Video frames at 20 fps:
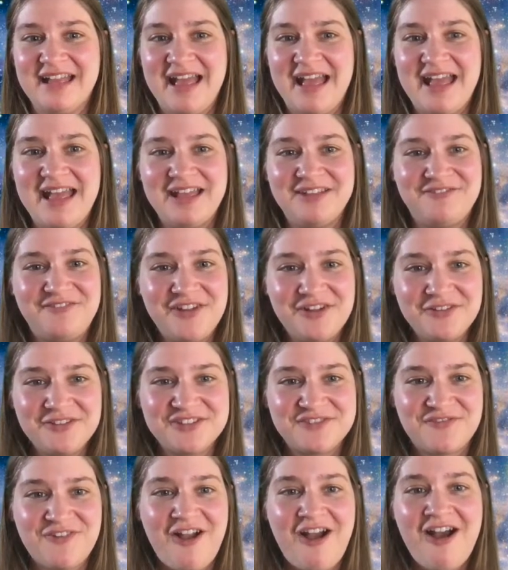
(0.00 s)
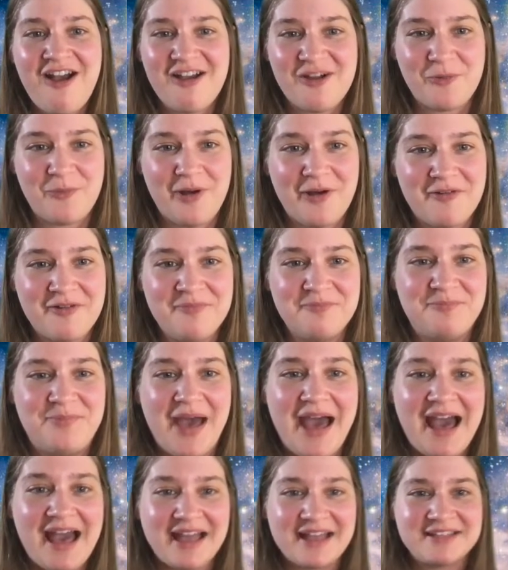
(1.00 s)
And Fearless Frog, welcome
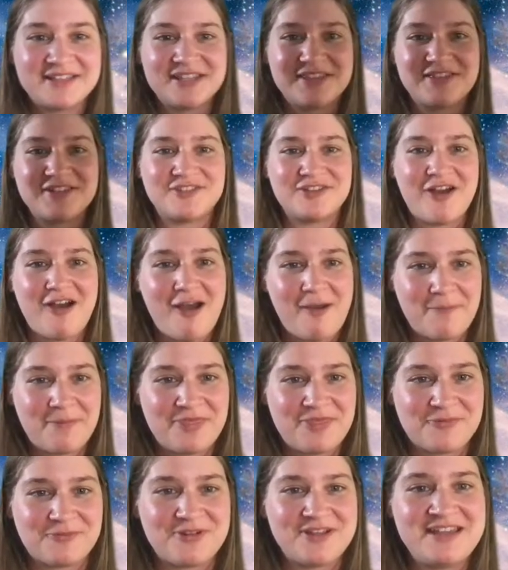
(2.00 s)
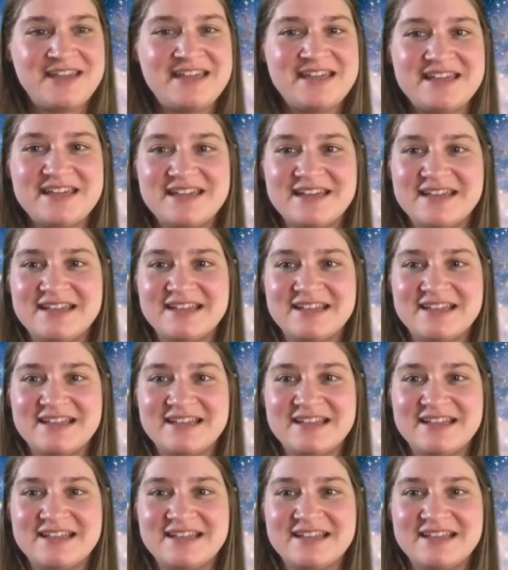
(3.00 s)
back to the top 3.